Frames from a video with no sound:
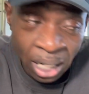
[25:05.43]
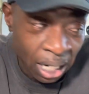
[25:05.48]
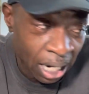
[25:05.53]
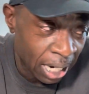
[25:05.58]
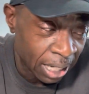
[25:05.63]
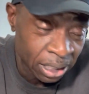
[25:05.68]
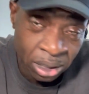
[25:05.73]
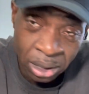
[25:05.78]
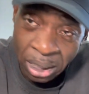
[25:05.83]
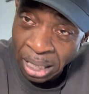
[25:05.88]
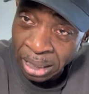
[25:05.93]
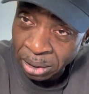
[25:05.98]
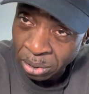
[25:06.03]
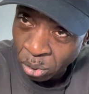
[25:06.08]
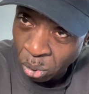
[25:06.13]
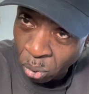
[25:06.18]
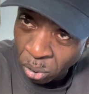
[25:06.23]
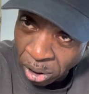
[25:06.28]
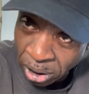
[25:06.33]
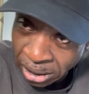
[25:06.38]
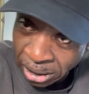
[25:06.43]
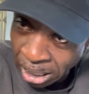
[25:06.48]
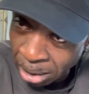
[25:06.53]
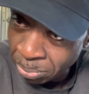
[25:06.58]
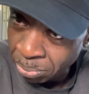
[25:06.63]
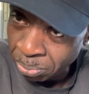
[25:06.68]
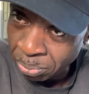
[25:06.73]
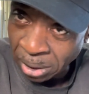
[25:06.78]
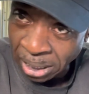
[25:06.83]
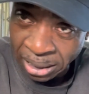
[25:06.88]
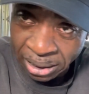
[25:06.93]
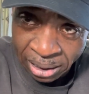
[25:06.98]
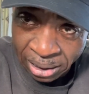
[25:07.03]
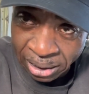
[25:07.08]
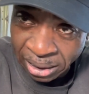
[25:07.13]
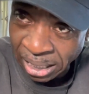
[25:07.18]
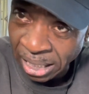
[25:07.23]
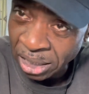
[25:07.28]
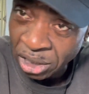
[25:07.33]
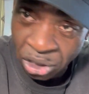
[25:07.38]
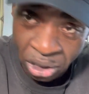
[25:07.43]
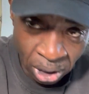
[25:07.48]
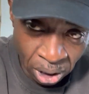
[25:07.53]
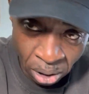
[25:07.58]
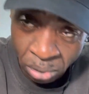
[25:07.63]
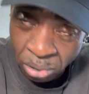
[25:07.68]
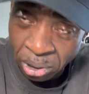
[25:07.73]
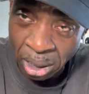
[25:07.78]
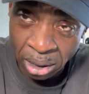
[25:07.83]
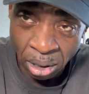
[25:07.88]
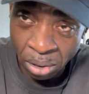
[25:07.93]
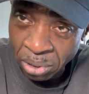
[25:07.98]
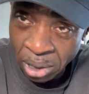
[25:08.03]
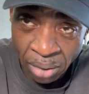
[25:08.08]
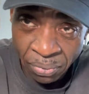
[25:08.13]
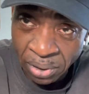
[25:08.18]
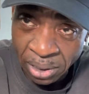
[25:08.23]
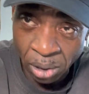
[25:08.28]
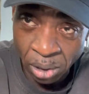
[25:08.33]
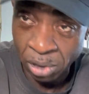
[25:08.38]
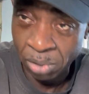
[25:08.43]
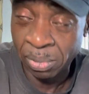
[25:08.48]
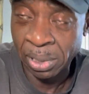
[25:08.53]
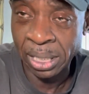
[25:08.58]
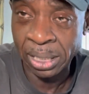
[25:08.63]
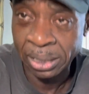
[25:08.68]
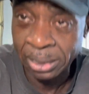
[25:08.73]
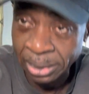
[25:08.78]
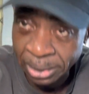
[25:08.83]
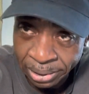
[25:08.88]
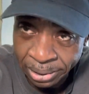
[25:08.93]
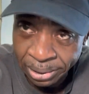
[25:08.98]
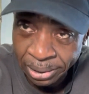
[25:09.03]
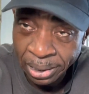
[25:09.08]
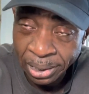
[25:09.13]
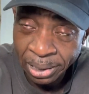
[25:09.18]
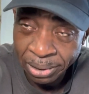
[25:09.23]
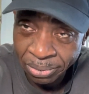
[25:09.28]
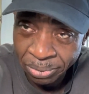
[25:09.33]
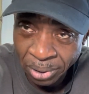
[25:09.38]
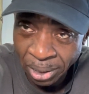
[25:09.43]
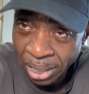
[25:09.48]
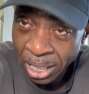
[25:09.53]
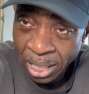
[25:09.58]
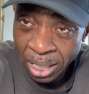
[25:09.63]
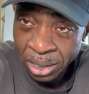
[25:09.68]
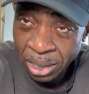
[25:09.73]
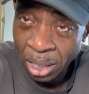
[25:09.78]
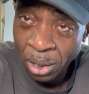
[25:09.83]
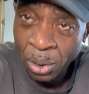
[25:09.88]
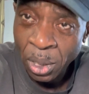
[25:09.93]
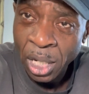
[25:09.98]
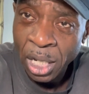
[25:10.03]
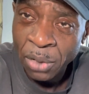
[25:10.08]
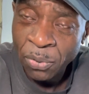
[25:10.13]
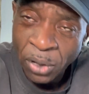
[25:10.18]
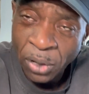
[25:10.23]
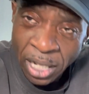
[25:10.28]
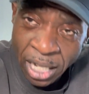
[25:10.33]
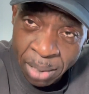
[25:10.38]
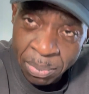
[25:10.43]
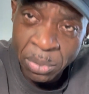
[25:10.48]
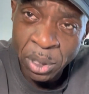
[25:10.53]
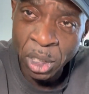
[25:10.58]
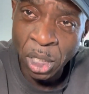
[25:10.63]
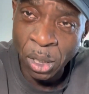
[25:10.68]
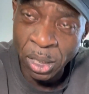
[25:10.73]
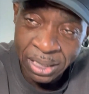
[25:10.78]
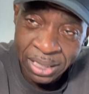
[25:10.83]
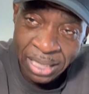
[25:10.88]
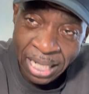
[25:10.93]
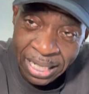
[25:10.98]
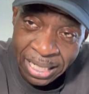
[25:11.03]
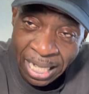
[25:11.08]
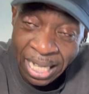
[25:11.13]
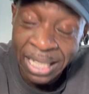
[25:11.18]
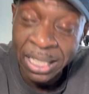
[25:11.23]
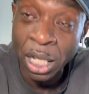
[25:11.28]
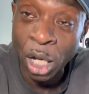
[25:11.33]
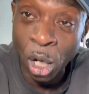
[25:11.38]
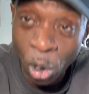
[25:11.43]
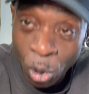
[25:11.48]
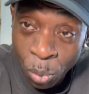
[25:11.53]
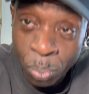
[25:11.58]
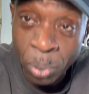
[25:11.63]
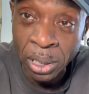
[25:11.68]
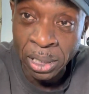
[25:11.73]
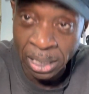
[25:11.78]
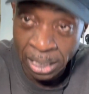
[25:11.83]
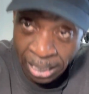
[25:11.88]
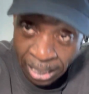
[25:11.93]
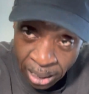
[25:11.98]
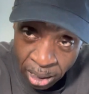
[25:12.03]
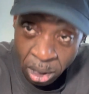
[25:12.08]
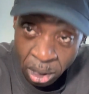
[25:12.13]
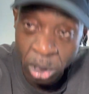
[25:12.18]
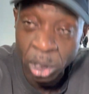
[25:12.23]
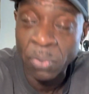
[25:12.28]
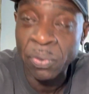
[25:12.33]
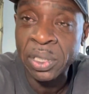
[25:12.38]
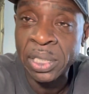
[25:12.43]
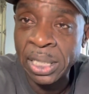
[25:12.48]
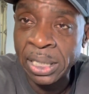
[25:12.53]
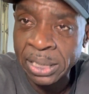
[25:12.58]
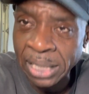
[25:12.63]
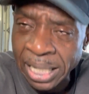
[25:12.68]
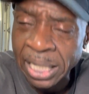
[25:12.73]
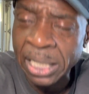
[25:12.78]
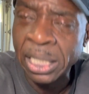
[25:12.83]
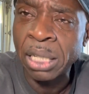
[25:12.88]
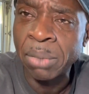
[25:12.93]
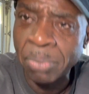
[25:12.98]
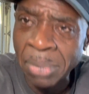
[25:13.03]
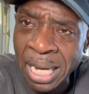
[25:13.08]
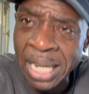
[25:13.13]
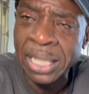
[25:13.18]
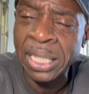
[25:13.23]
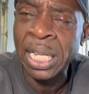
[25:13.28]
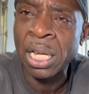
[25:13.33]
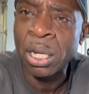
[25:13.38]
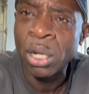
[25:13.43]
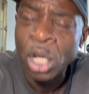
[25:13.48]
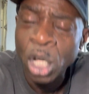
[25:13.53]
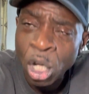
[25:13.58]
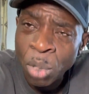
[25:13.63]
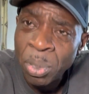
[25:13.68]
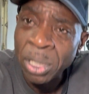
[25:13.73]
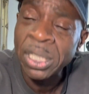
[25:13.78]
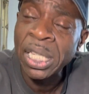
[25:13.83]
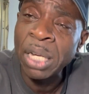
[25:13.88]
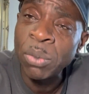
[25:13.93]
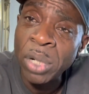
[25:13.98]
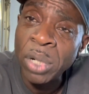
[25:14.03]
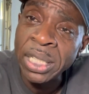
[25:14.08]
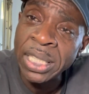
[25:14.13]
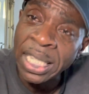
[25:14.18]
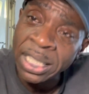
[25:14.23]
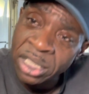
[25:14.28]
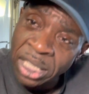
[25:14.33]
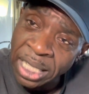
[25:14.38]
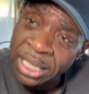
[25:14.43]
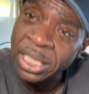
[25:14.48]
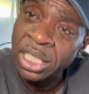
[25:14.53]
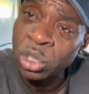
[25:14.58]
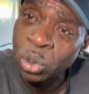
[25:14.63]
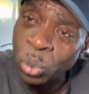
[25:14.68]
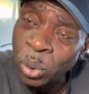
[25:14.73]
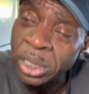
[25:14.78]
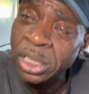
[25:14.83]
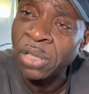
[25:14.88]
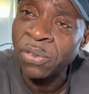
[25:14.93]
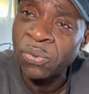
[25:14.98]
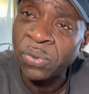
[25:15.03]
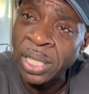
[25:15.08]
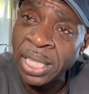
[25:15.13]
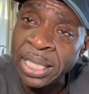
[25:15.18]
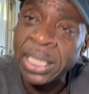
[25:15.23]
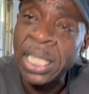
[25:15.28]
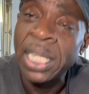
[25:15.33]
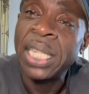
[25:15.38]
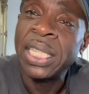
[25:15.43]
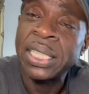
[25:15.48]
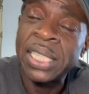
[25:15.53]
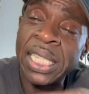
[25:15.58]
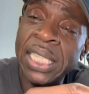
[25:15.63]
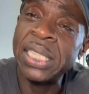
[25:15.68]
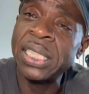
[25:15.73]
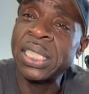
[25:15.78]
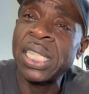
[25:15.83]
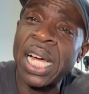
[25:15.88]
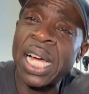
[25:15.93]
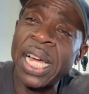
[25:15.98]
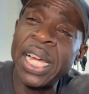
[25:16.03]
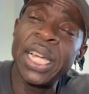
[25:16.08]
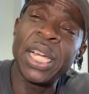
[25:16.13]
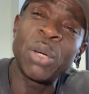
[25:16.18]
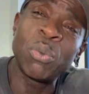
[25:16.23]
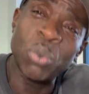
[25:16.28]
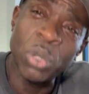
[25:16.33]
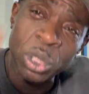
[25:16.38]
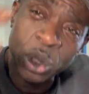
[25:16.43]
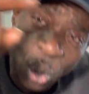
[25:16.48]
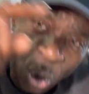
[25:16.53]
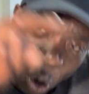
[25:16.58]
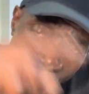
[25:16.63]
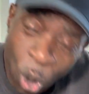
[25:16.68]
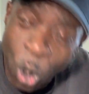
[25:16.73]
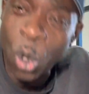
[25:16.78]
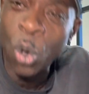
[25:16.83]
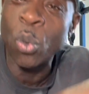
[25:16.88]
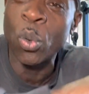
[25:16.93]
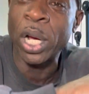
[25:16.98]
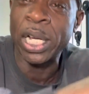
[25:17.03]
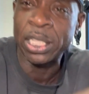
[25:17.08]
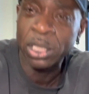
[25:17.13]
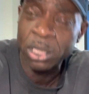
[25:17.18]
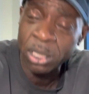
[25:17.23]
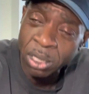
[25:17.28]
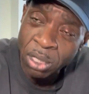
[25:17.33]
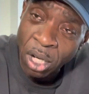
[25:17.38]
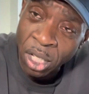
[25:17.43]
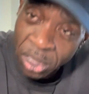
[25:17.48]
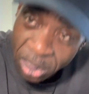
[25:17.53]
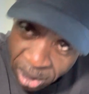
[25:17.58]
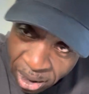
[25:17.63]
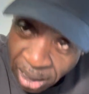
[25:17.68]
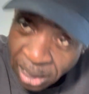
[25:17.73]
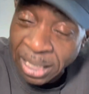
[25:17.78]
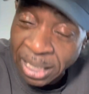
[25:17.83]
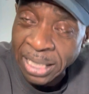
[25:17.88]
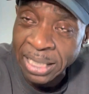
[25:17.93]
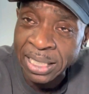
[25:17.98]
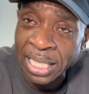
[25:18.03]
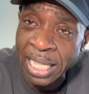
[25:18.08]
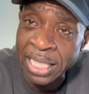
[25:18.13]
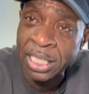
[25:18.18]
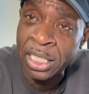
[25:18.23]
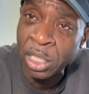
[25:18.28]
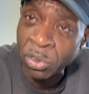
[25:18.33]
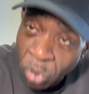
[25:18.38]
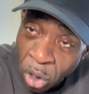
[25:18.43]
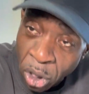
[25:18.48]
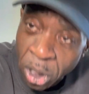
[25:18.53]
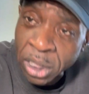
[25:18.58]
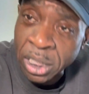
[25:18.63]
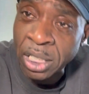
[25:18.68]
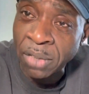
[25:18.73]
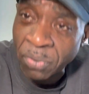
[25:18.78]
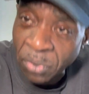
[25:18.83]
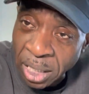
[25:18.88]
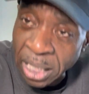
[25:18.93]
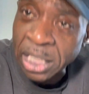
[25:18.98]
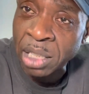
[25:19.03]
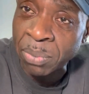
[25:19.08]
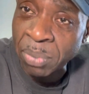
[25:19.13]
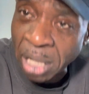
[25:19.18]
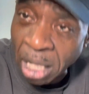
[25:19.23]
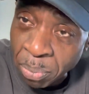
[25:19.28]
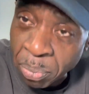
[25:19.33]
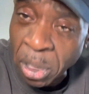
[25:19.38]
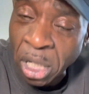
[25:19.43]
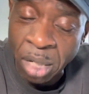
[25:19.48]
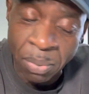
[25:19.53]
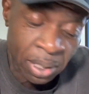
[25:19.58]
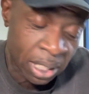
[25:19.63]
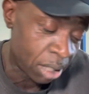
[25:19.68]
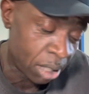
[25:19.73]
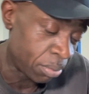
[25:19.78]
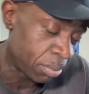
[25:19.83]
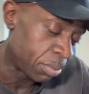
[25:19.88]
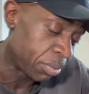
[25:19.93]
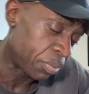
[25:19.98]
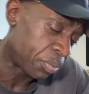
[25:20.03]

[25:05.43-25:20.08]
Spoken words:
and calling them places their shitholes. I don't live in those places. Right? So for him to go and say that, and openly, because obviously he's taken it back now, but then when they checked his Twitter feed, this guy was always constantly saying derogative things about Birmingham.